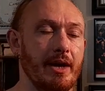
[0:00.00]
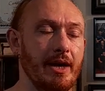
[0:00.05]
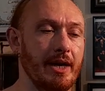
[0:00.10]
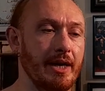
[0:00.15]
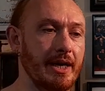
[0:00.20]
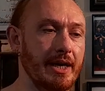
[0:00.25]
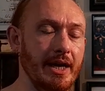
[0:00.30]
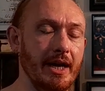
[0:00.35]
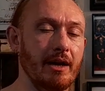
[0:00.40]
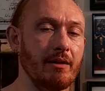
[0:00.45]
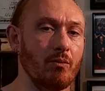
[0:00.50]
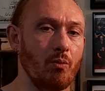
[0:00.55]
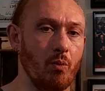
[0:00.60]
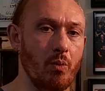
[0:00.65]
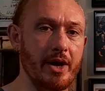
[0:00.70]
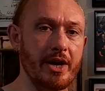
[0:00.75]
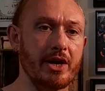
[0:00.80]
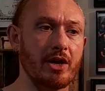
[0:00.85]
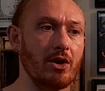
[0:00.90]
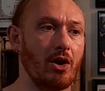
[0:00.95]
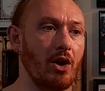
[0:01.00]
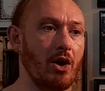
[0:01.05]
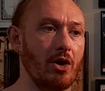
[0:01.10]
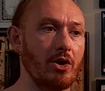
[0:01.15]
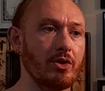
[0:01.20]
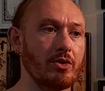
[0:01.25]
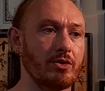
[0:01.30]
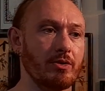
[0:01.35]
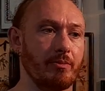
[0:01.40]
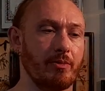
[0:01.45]
And again, we can
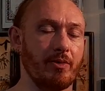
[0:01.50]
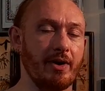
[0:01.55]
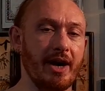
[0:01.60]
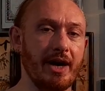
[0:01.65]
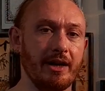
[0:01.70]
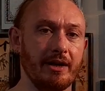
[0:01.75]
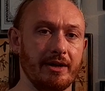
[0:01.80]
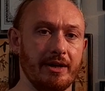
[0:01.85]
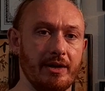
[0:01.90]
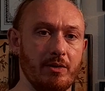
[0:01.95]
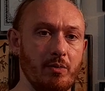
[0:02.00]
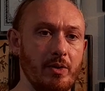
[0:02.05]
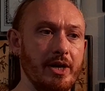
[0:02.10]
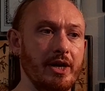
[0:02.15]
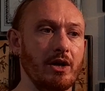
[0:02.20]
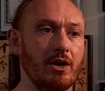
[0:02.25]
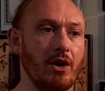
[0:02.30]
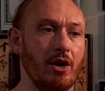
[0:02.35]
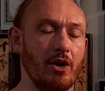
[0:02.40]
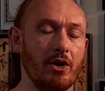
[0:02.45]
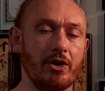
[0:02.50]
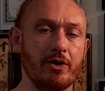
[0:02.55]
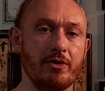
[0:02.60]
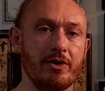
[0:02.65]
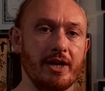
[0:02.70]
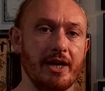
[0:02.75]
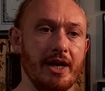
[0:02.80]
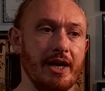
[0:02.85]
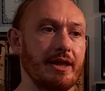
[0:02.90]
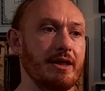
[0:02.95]
argue the morality, we can argue
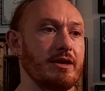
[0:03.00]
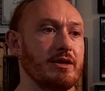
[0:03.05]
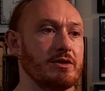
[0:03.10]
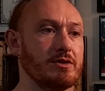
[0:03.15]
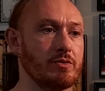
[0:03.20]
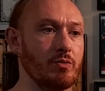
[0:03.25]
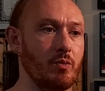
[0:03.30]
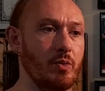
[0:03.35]
the ethics,